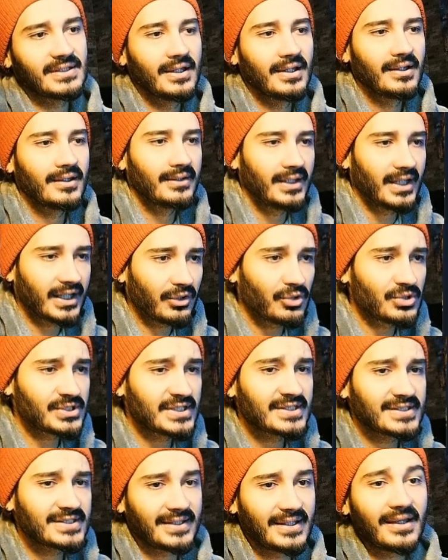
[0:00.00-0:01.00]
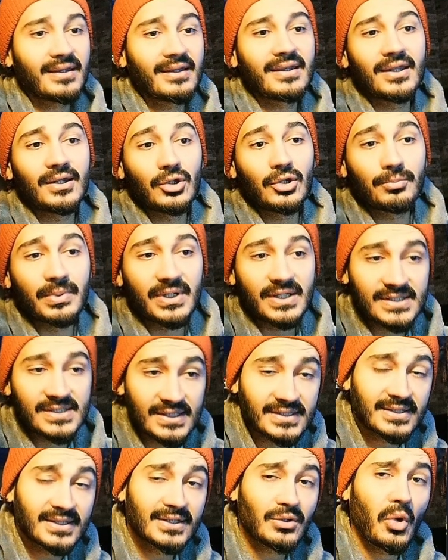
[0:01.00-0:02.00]
Necrosis stack cannot be
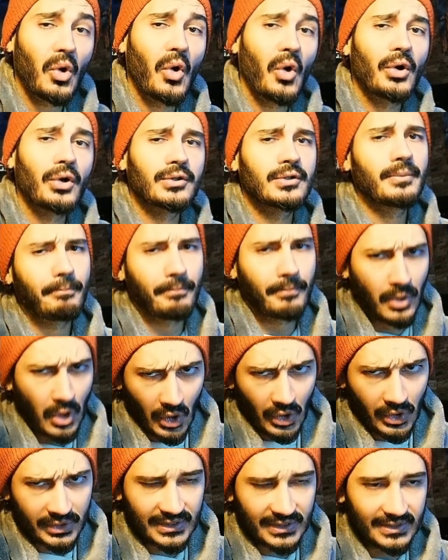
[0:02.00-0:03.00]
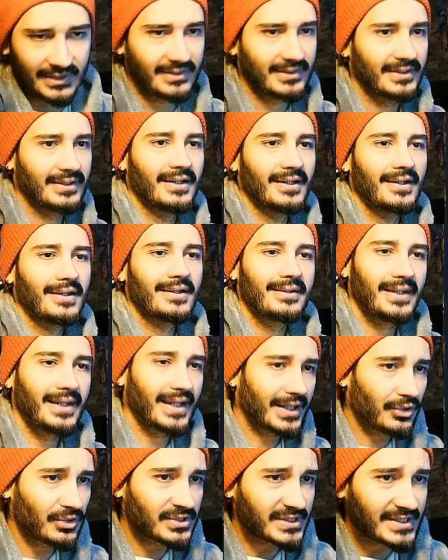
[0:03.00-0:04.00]
resisted or the blocked.
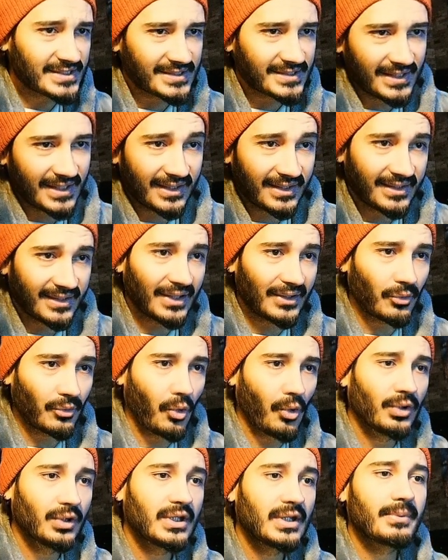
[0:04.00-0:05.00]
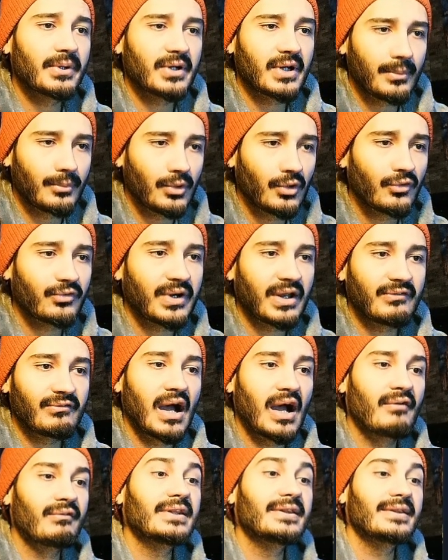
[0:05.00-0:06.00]
Necrosis stack can only be removed
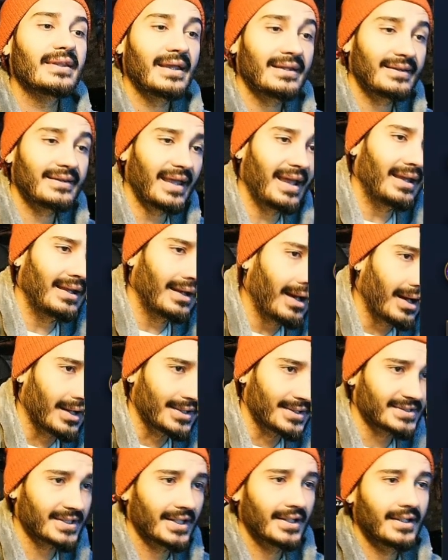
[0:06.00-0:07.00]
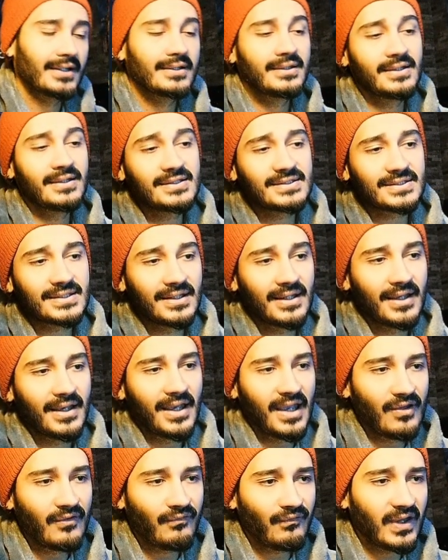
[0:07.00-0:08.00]
reviving dead allies. This
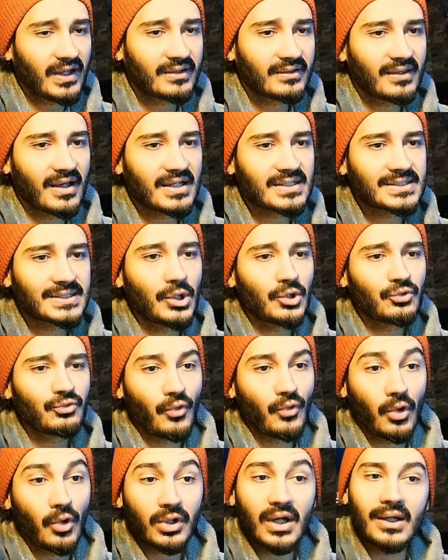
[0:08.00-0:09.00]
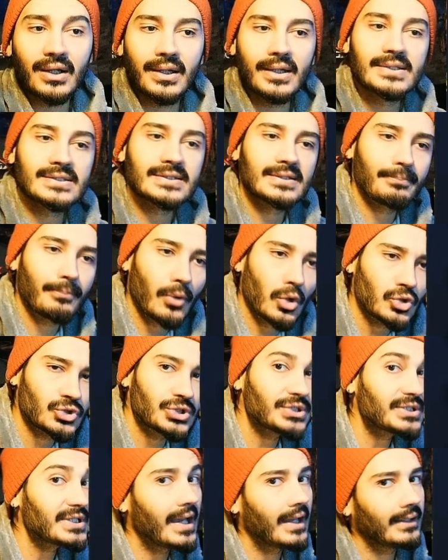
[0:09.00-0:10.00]
effect does not work against the
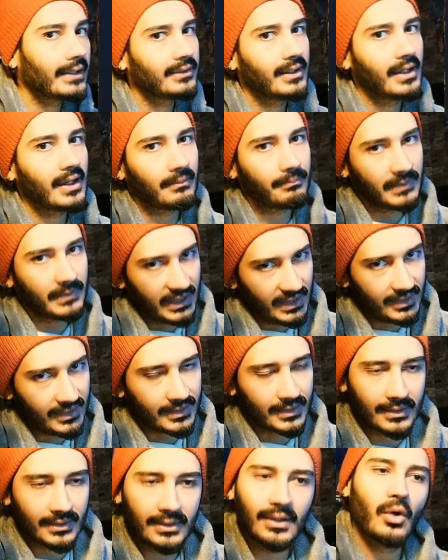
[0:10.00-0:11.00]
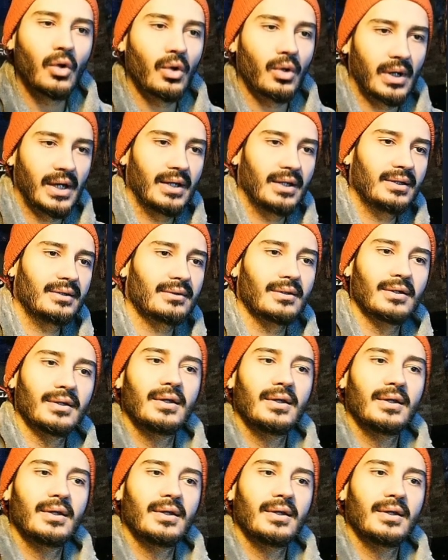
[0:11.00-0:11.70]
bosses and their minion, alright?